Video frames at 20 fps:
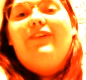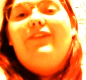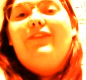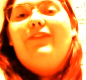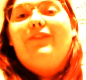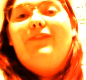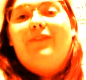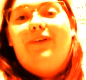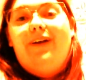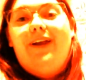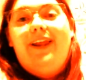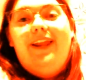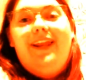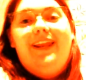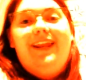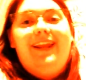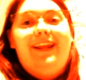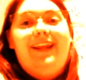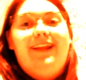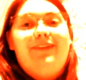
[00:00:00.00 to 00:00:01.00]

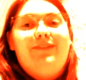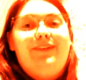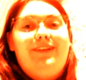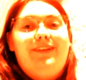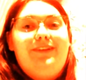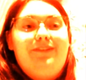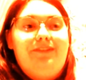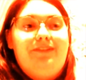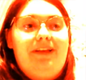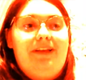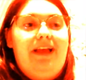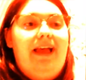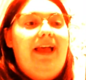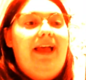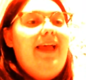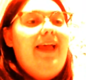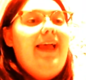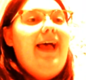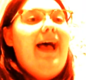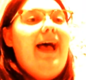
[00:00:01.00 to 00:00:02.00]
writing when you
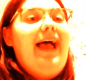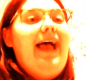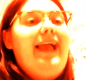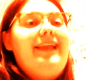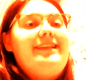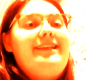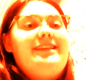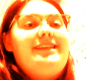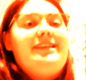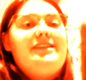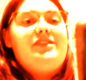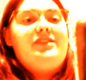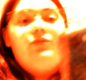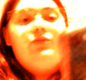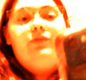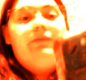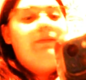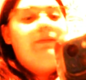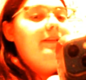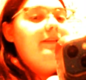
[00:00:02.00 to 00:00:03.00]
exit school?
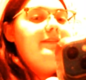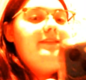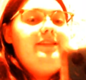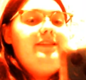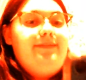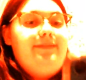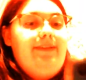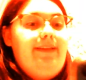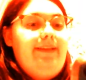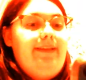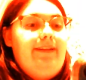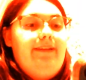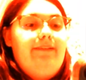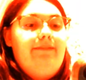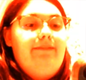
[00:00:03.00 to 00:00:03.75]
Because it's fun.